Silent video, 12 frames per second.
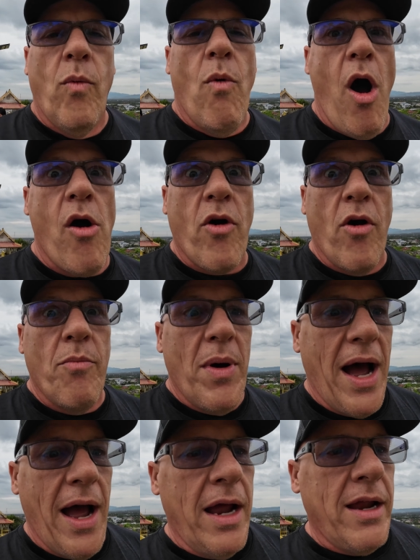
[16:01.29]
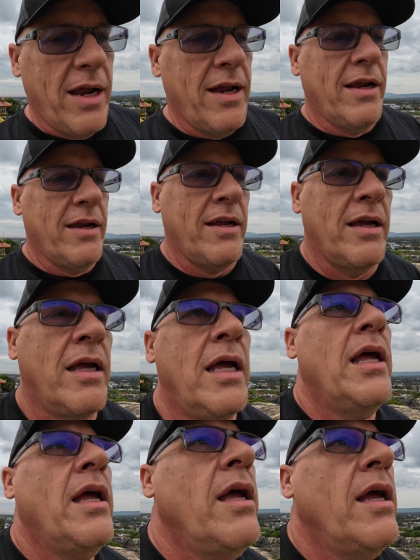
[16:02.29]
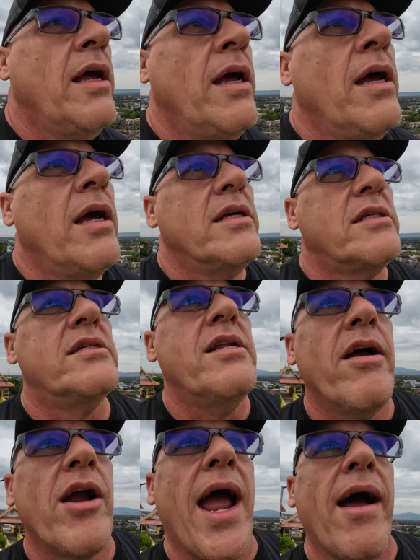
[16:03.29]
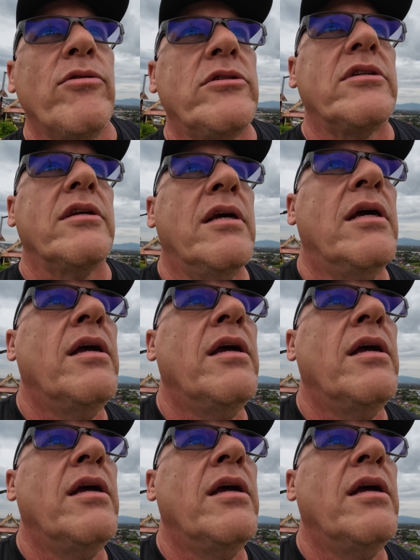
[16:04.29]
walk on by this is their house